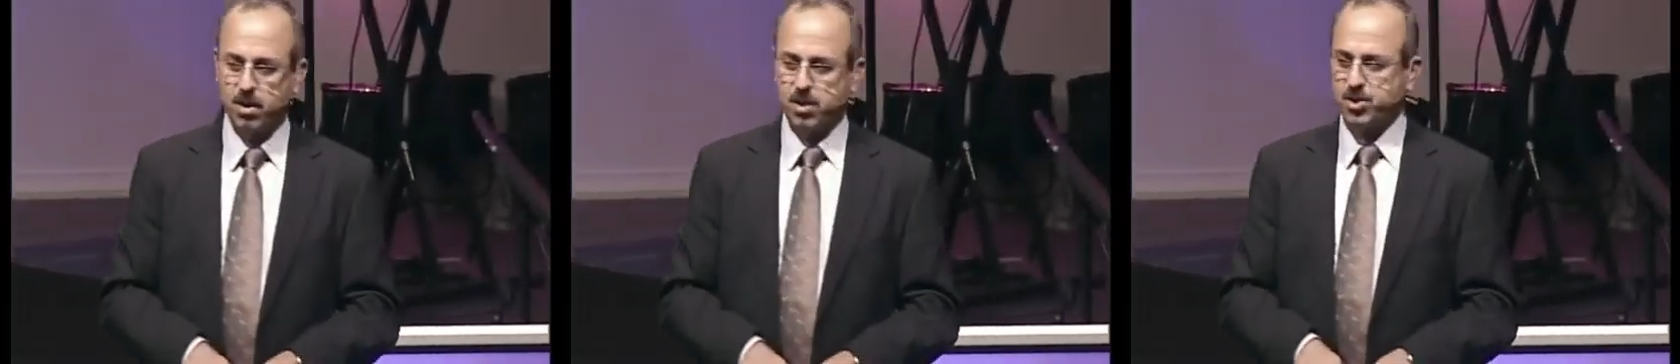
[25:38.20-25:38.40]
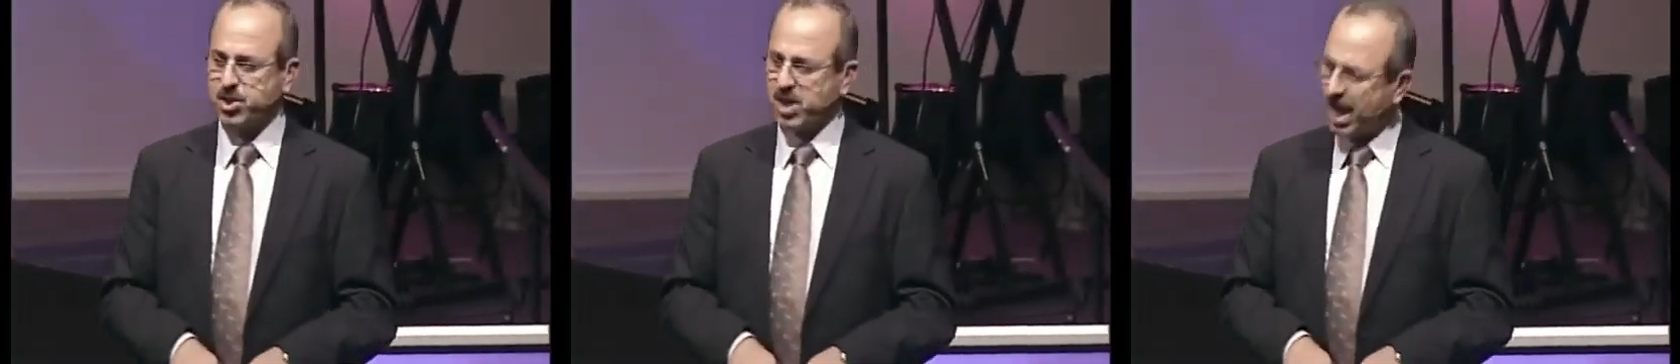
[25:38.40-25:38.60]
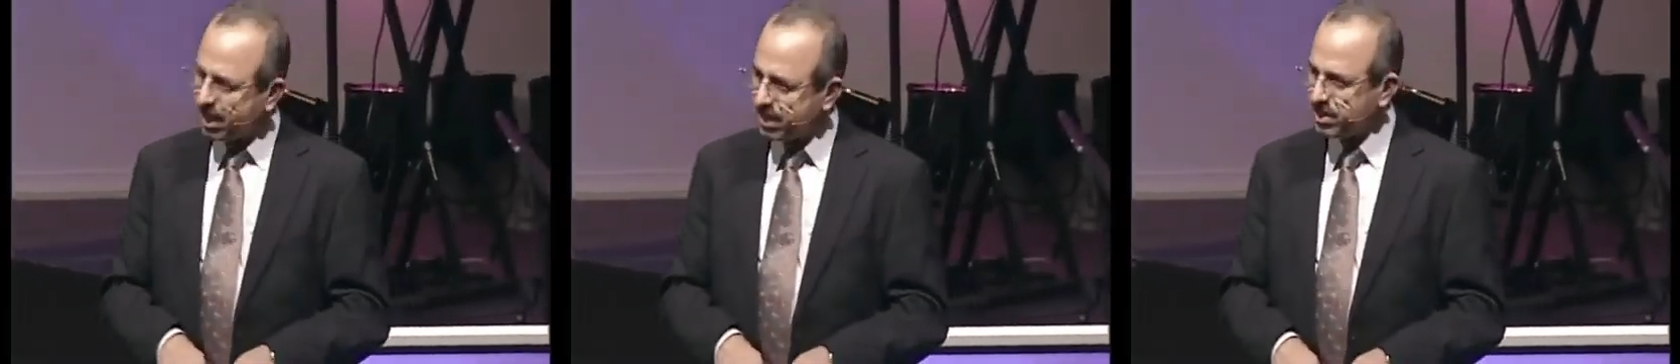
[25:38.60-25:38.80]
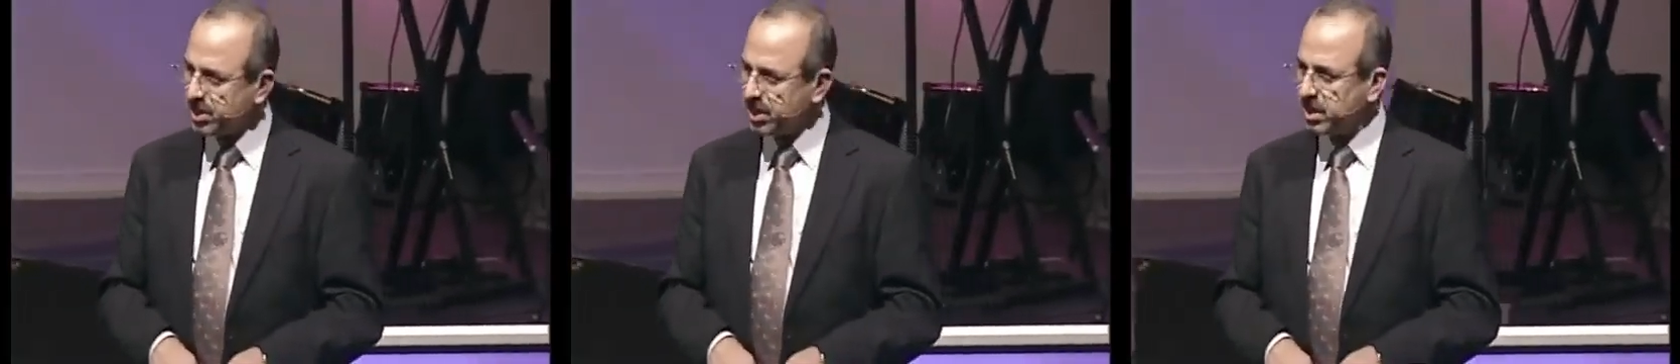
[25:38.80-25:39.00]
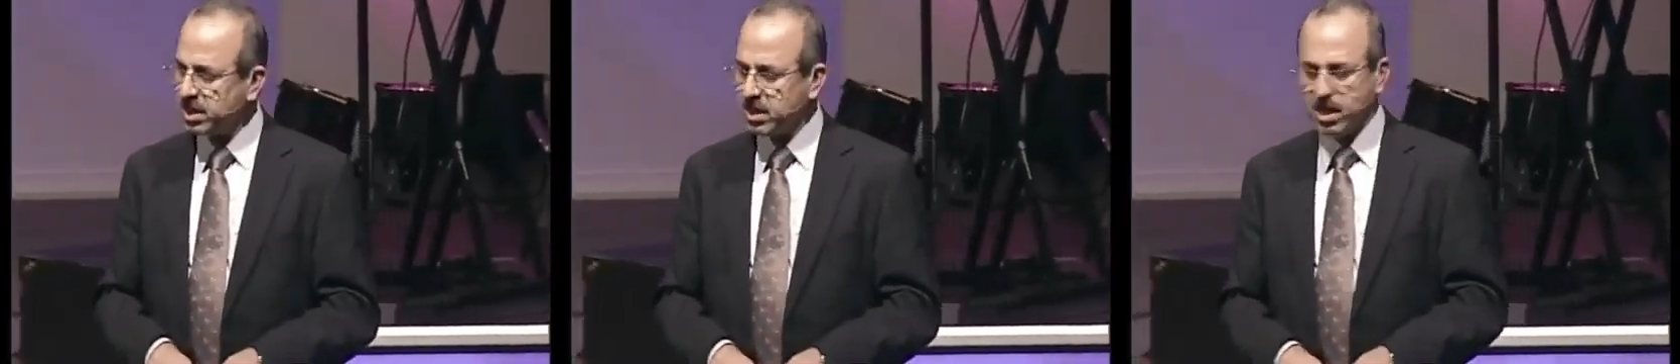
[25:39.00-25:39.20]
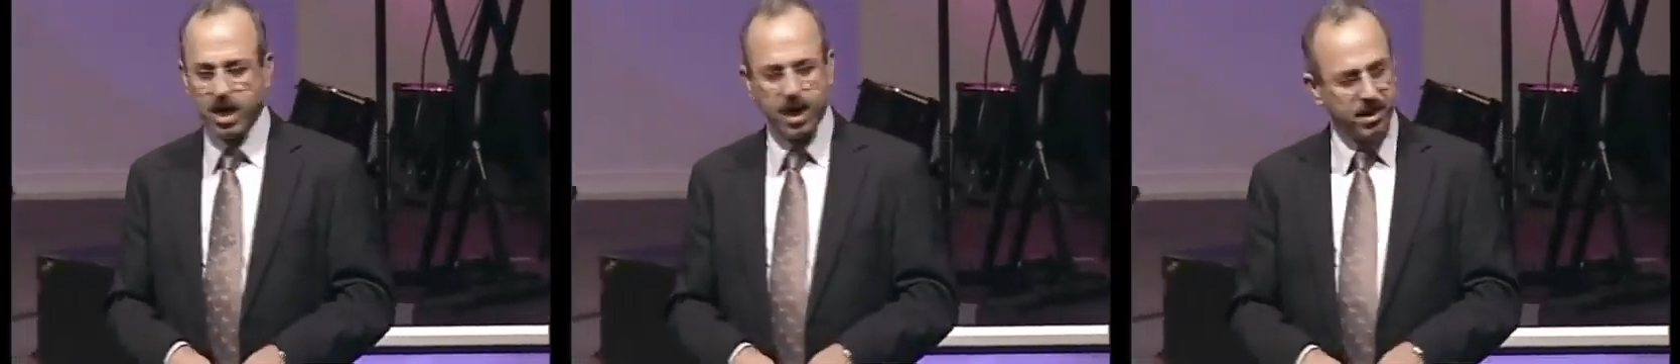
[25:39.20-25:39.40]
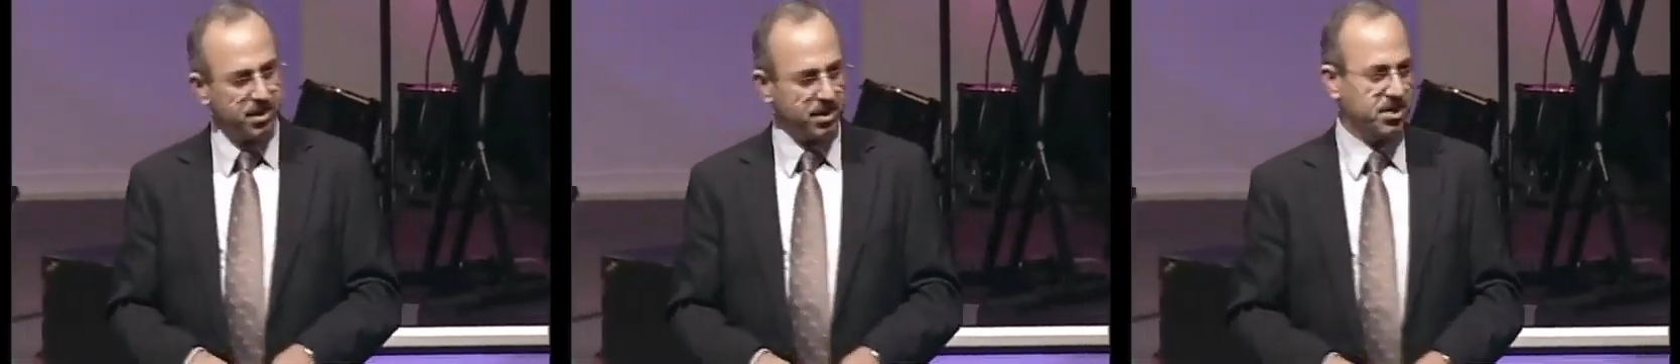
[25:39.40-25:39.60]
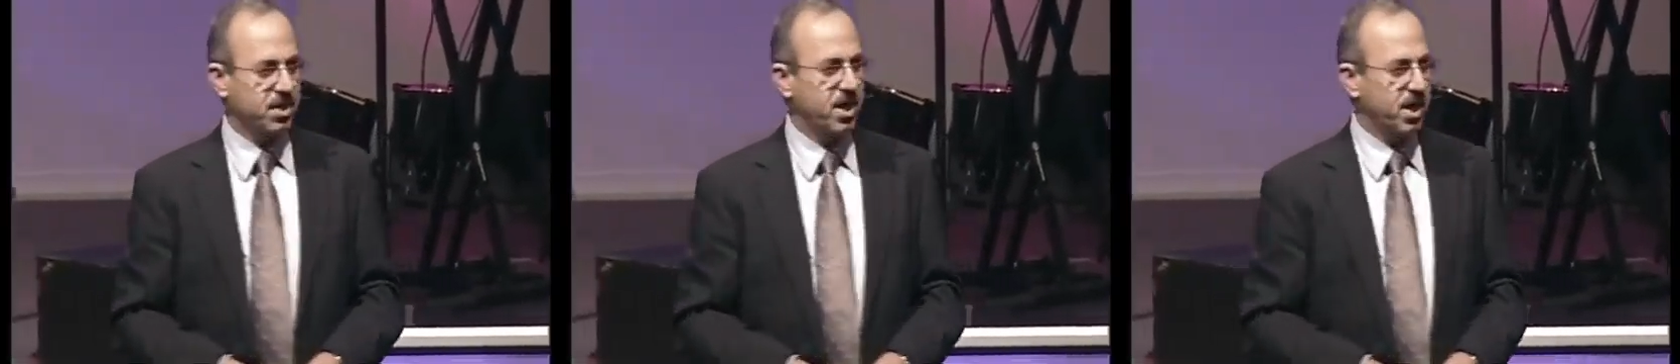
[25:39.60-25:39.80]
Challenging and
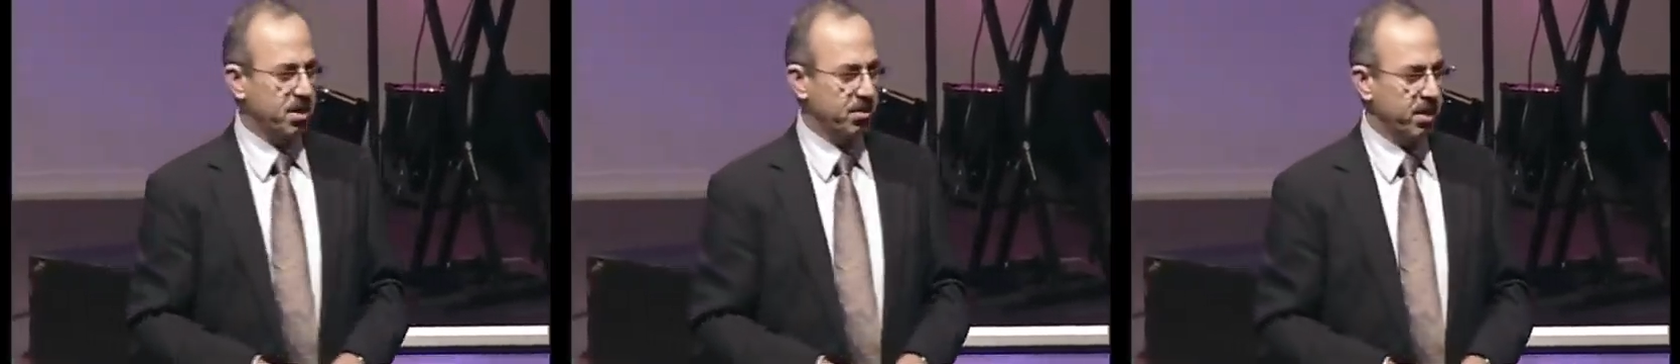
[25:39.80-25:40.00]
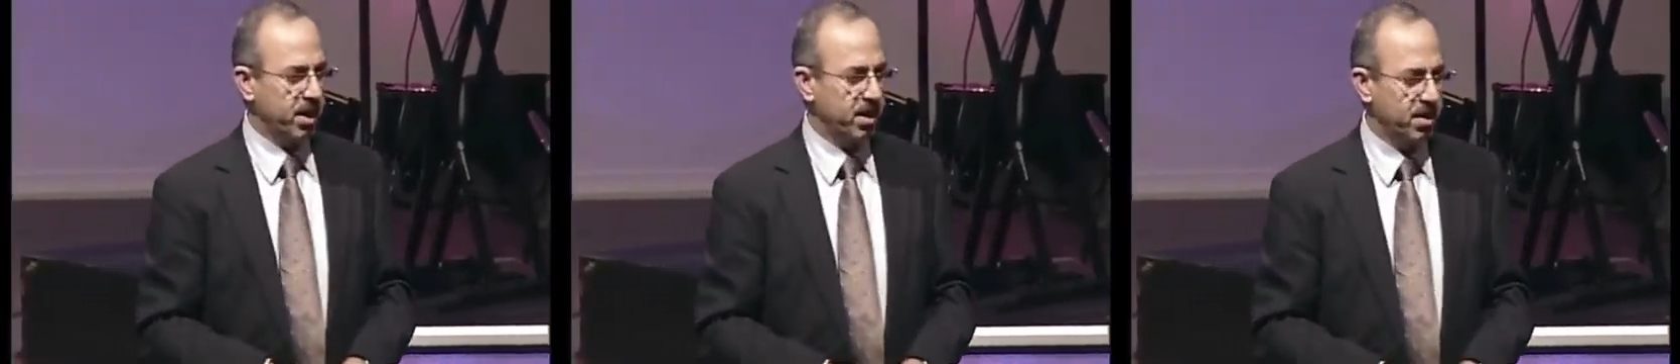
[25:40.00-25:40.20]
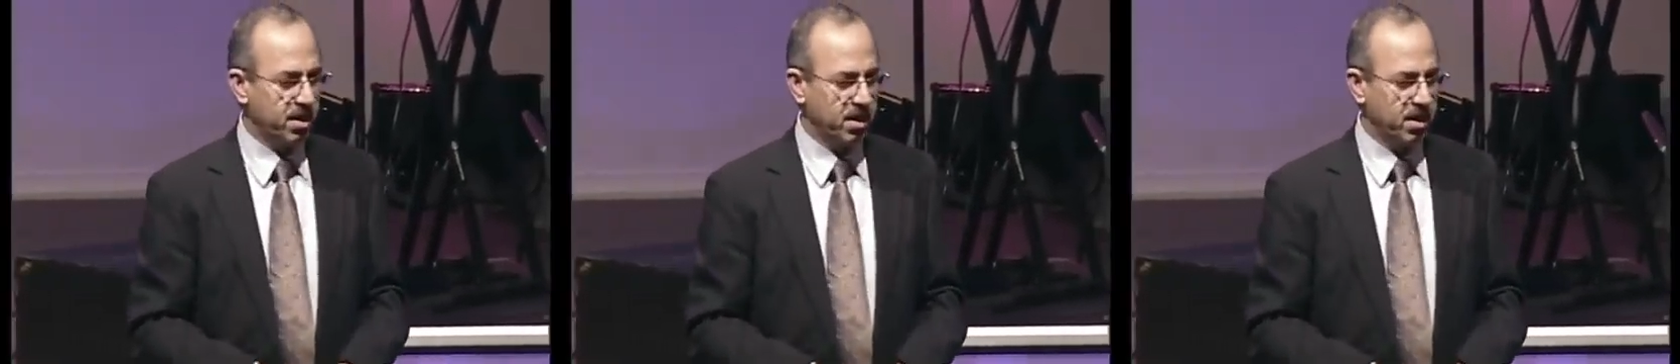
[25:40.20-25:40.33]
scary.